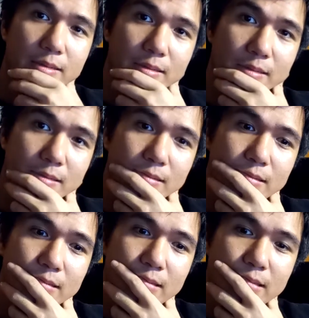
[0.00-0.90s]

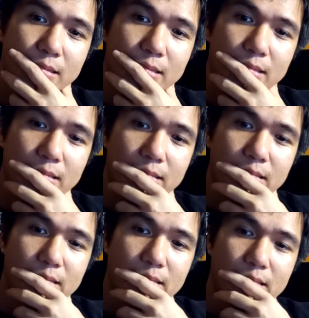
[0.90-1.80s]

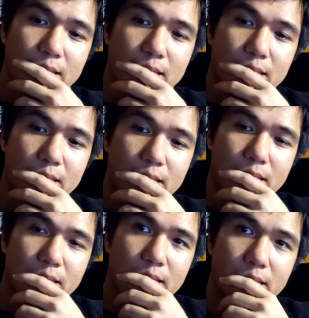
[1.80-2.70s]

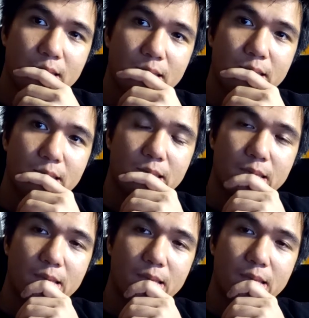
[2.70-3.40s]
Nobody speaks.